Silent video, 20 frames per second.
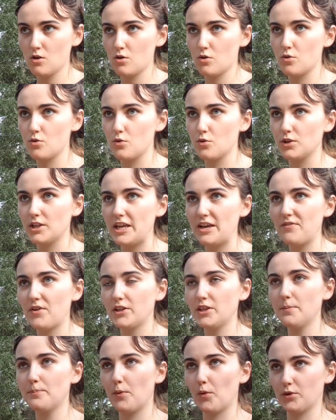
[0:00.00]
who live on
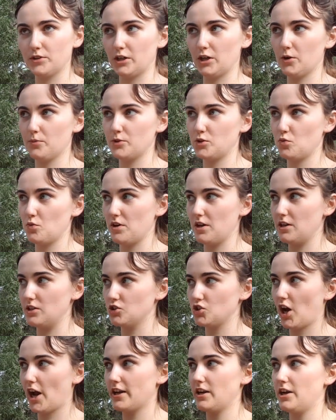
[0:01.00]
the border between
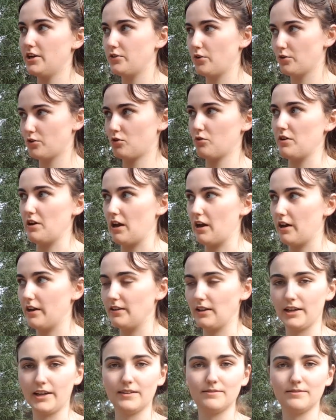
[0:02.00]
China and North Korea, and